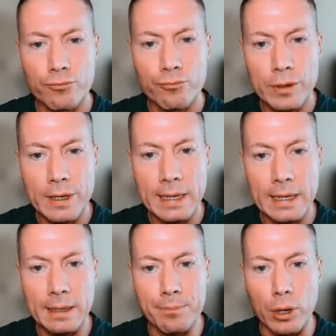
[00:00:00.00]

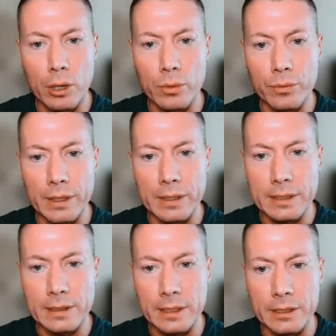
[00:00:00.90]
really broke
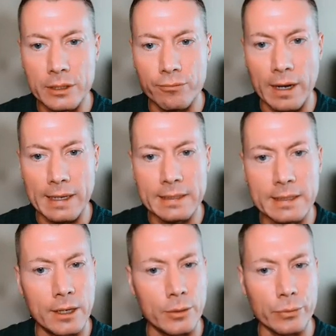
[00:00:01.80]
this gray
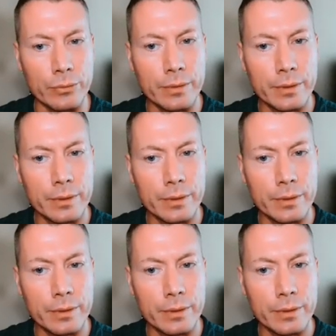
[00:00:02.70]
zone.